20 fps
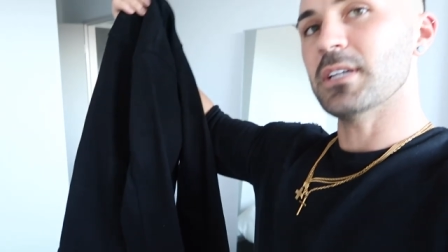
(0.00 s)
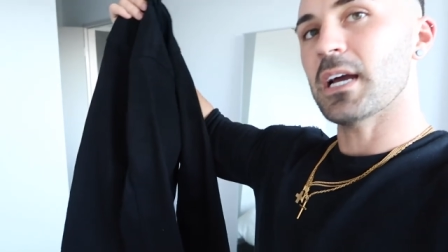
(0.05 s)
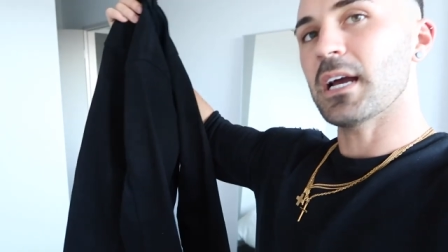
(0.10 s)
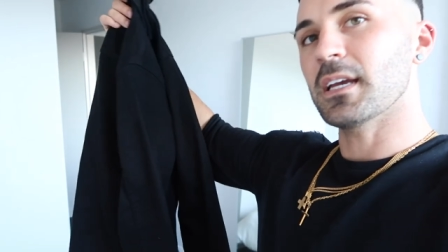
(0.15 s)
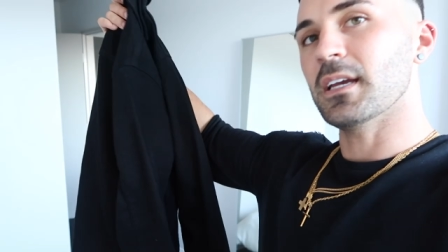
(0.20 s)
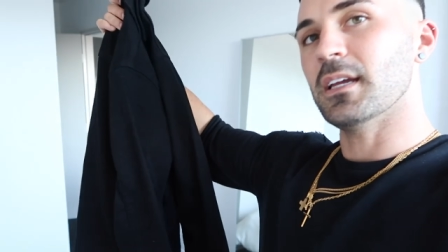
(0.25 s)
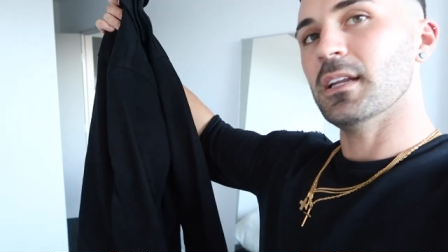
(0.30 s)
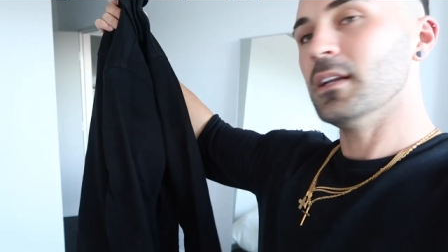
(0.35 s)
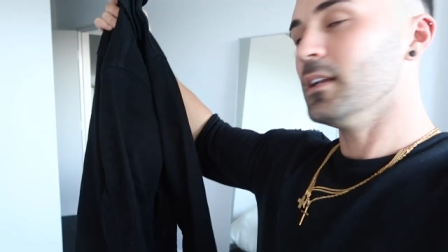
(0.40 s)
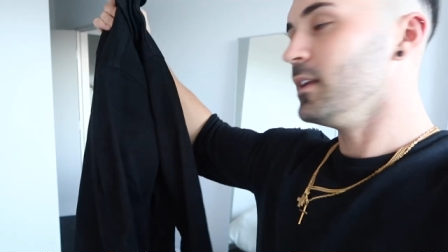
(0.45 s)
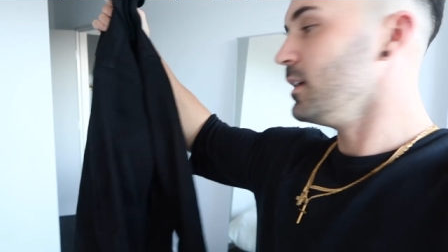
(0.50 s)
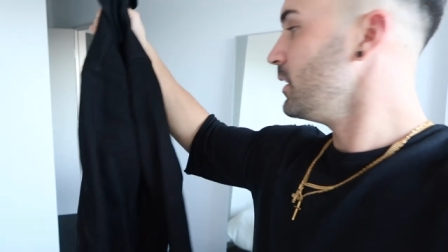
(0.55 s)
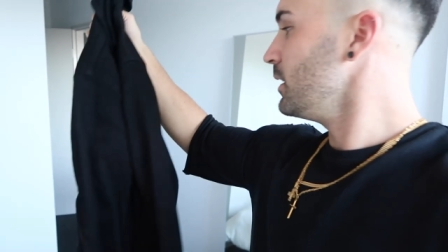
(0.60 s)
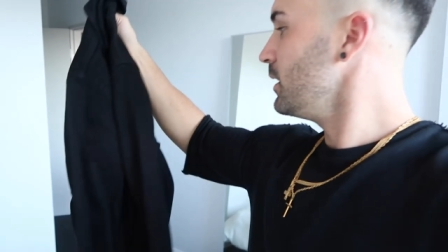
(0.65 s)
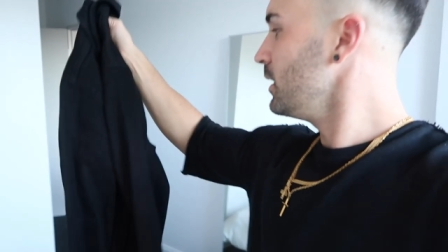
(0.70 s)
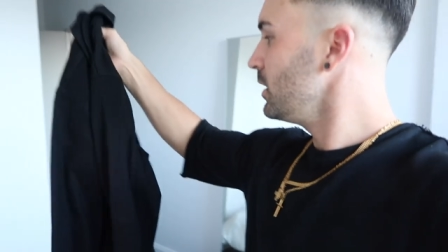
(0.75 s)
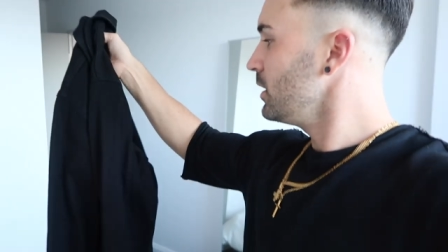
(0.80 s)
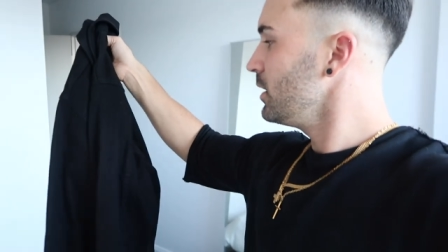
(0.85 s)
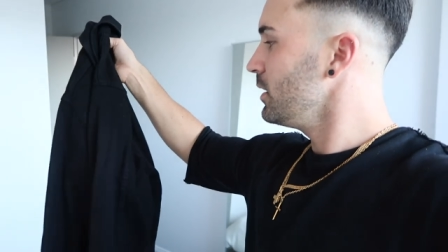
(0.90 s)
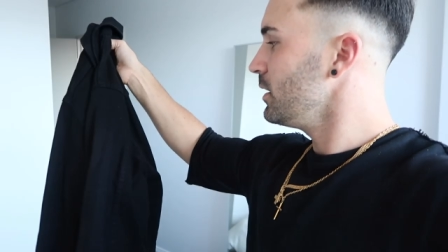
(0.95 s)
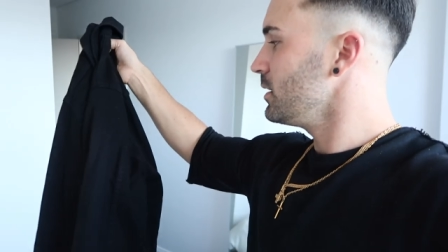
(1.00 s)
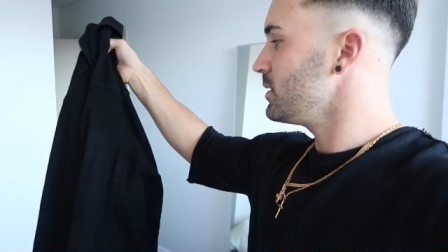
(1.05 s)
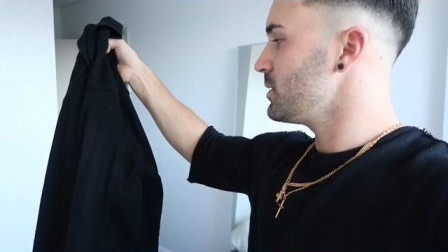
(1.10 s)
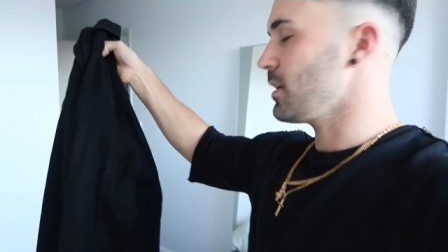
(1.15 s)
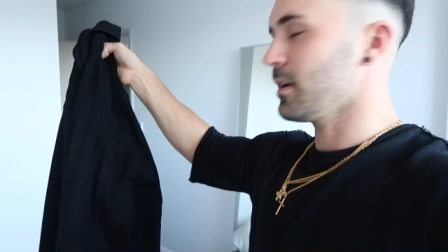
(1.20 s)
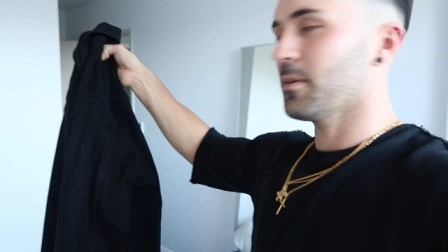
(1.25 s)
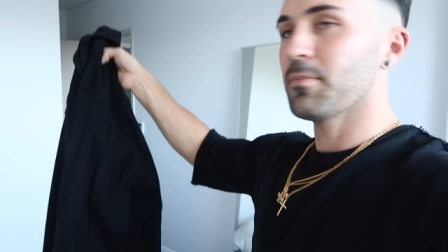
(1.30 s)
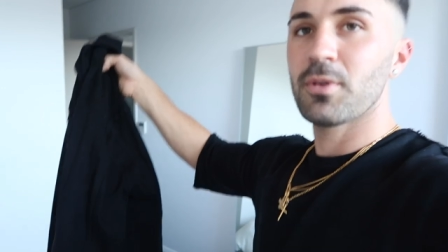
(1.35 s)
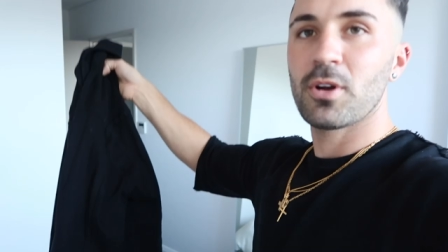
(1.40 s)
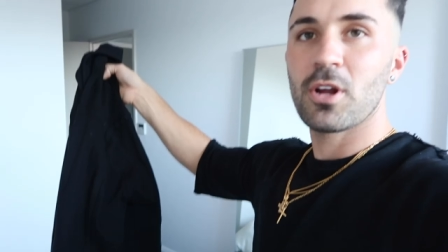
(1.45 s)
jacket.
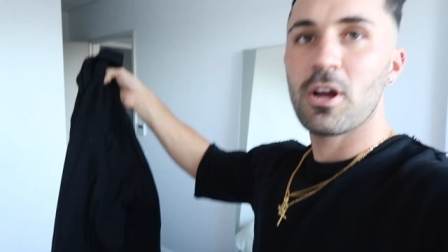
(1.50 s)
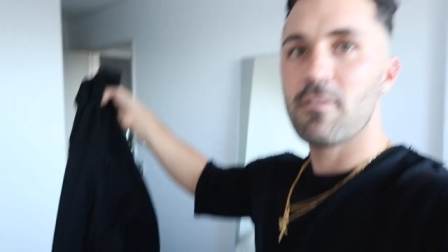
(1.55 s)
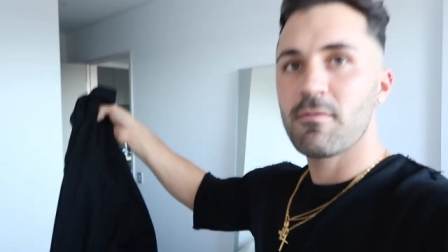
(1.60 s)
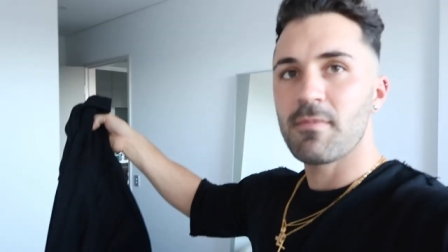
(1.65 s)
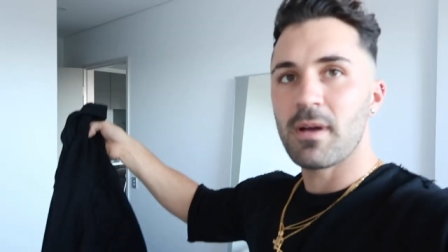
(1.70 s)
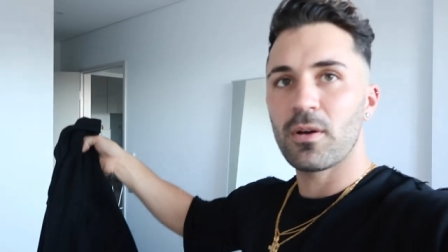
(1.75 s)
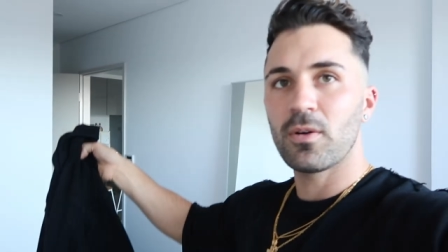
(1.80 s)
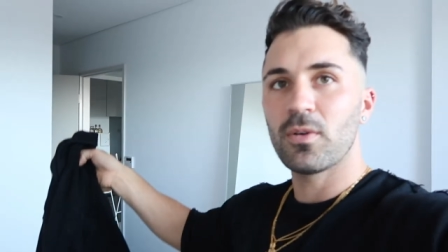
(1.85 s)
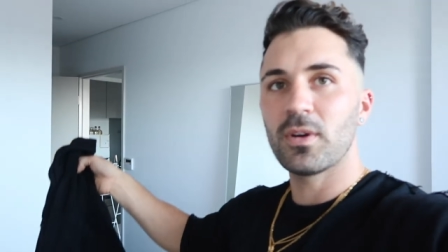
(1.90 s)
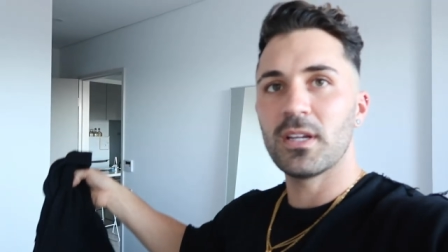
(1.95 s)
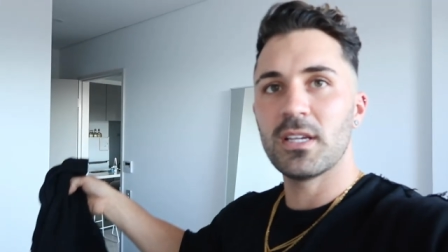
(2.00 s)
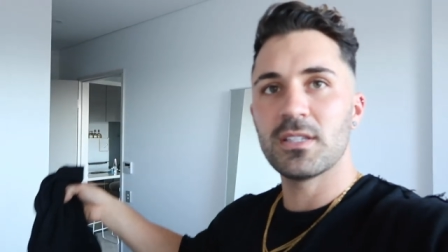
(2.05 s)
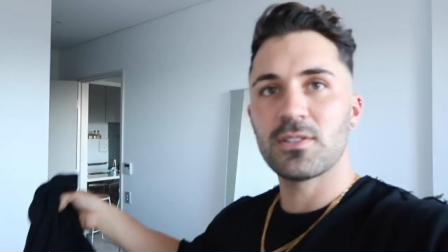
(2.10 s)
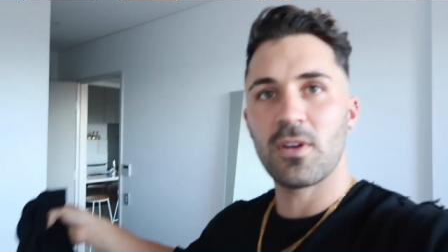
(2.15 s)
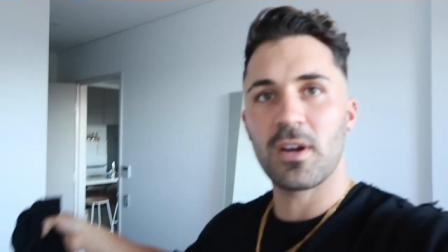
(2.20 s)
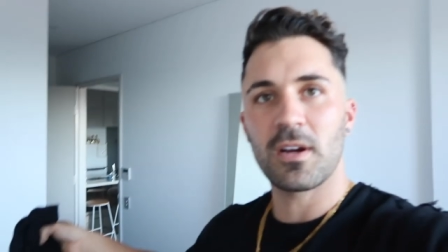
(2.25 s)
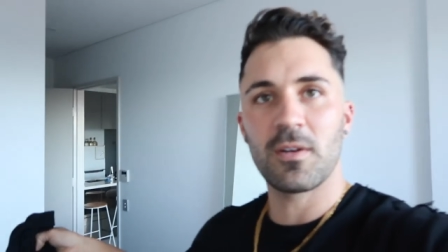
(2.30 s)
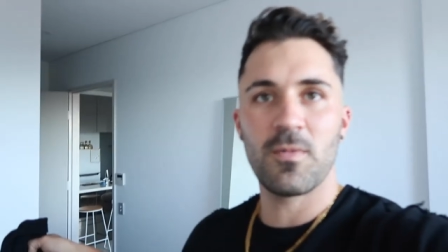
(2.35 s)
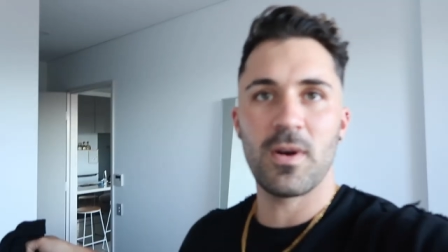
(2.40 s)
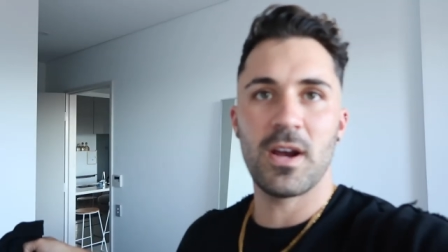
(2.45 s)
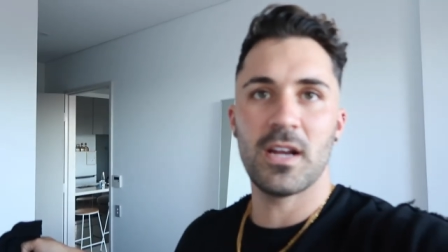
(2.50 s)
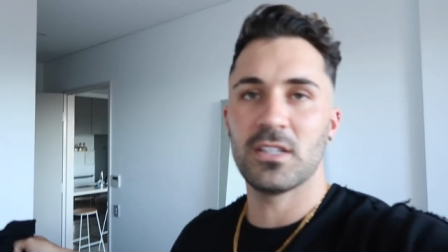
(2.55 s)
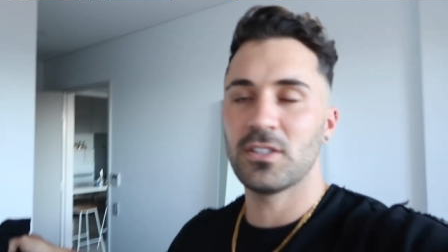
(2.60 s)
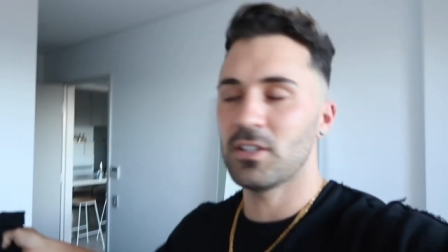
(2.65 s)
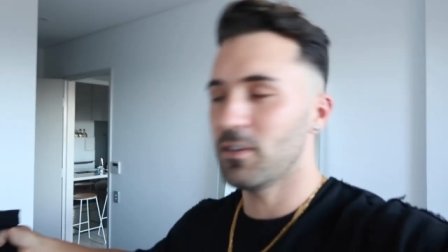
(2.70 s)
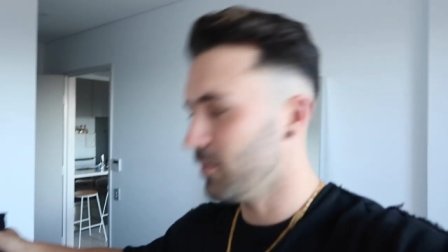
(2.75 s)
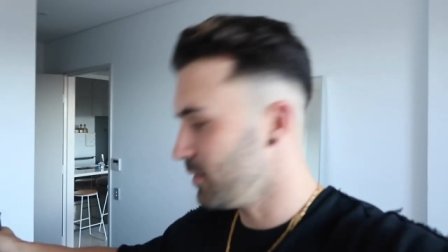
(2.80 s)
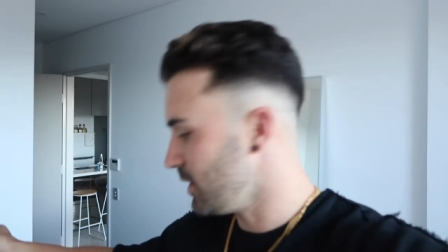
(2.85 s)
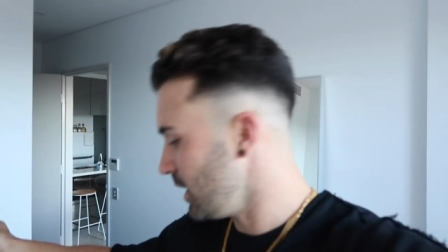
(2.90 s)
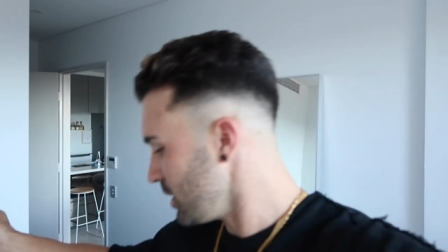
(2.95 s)
So I can put it over my hoodies or I can wear it
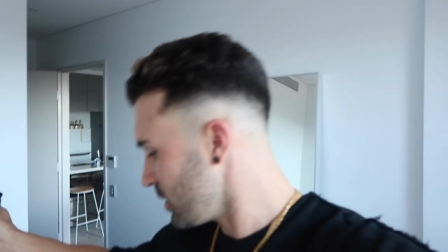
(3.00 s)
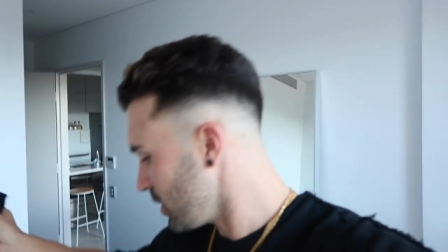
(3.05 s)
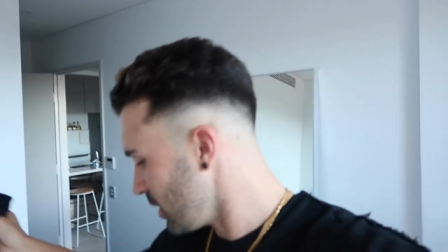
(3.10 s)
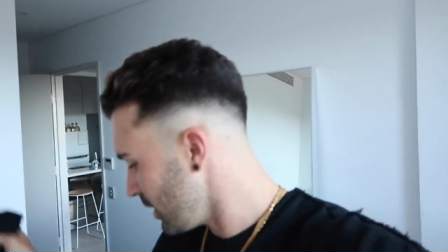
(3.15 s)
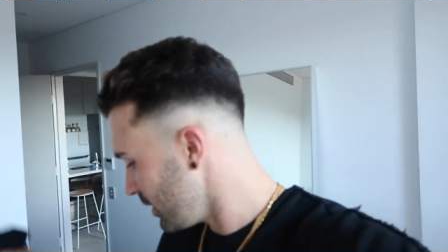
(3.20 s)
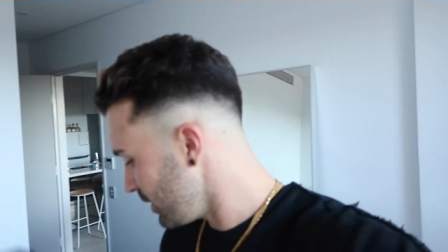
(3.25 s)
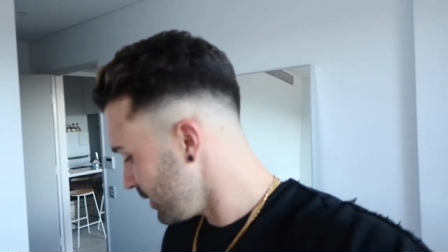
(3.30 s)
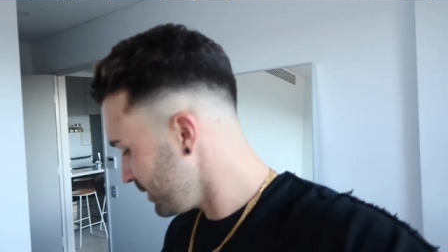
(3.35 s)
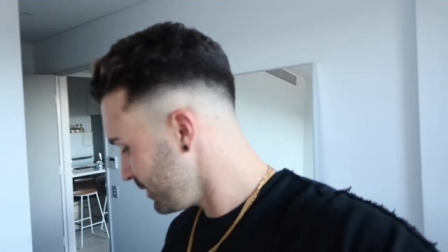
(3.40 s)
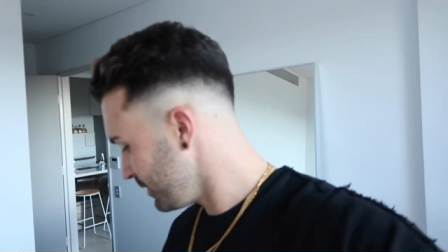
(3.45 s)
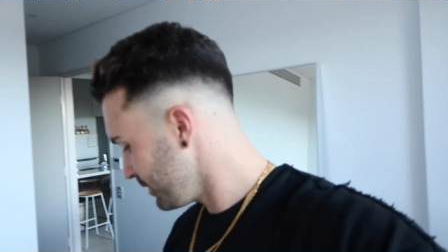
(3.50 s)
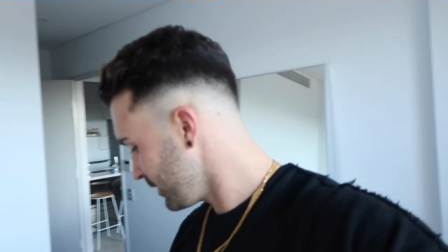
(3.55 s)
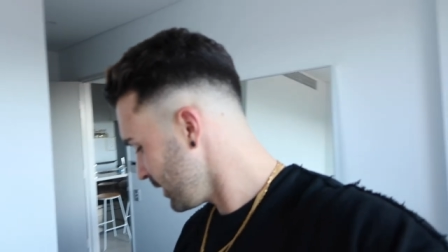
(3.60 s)
as a t-shirt.